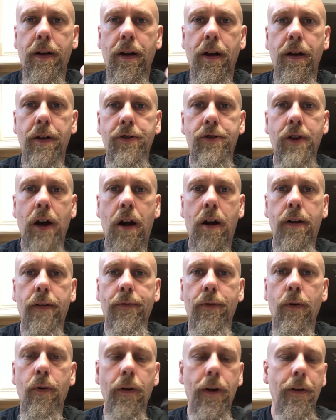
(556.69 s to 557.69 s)
jar of
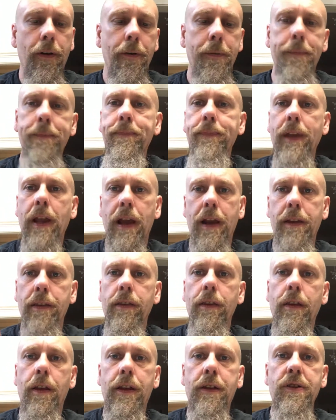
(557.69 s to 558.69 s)
oil and
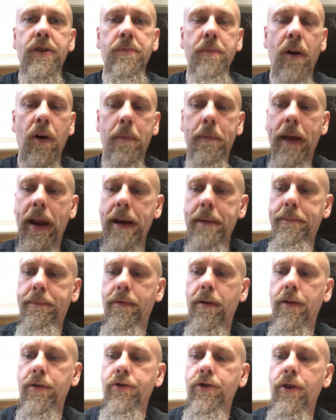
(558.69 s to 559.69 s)
like a small
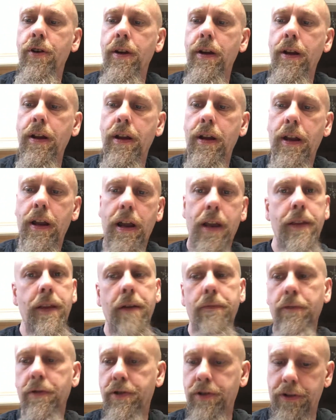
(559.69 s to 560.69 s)
paintbrush, and
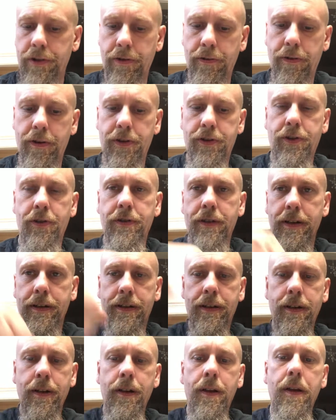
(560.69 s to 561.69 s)
then what you do is you
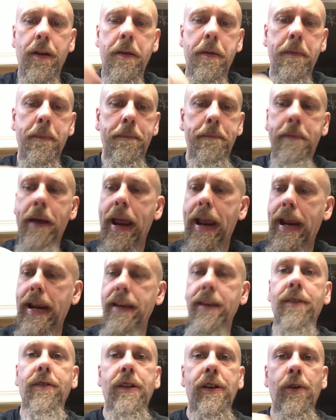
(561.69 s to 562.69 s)
just
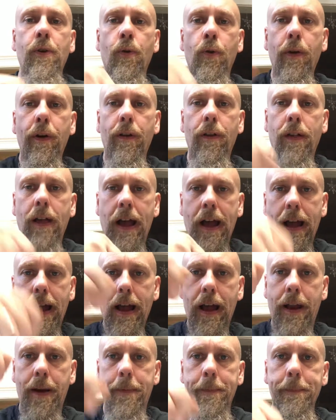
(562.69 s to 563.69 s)
paint the oil
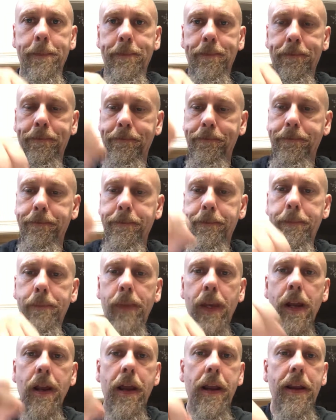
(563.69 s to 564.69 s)
on,
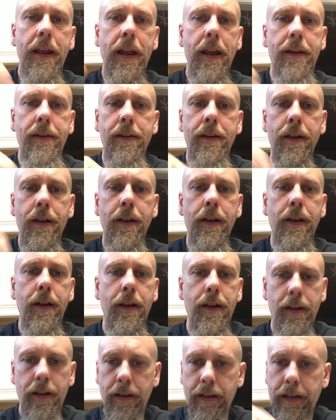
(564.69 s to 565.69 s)
and then
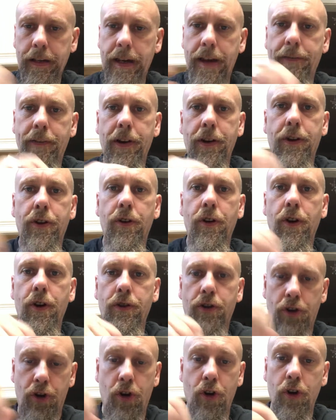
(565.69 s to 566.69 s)
give it a
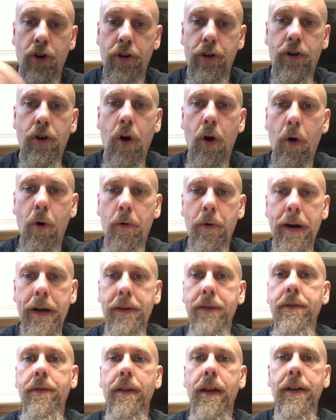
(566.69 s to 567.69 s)
good coating
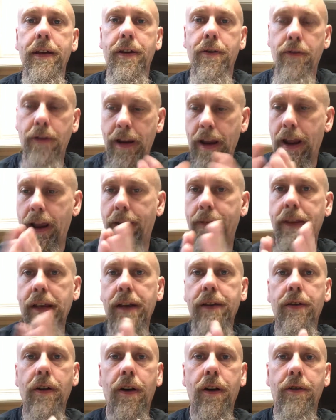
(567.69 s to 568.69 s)
so that you have the
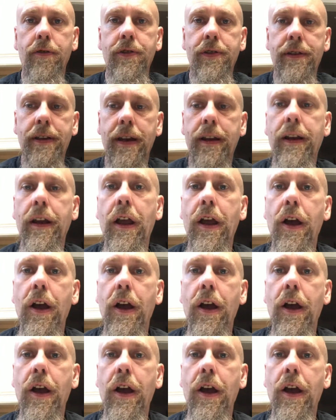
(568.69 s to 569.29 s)
entire stick